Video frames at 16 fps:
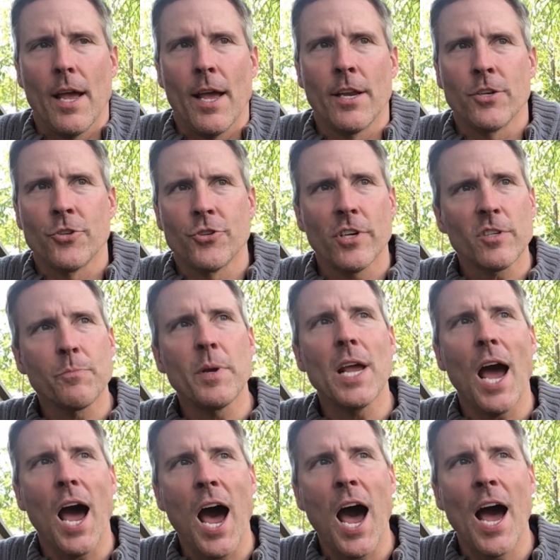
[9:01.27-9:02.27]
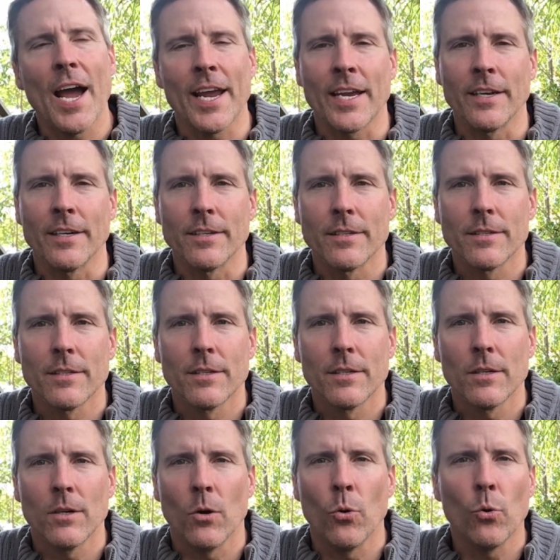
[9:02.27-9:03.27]
And just behind
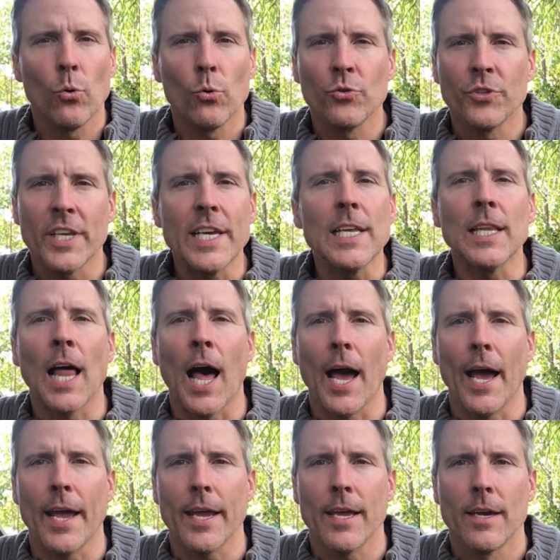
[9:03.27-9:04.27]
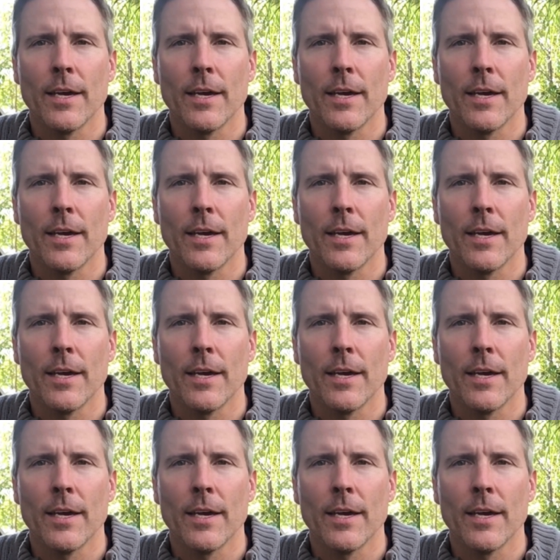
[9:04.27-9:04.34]
old Eli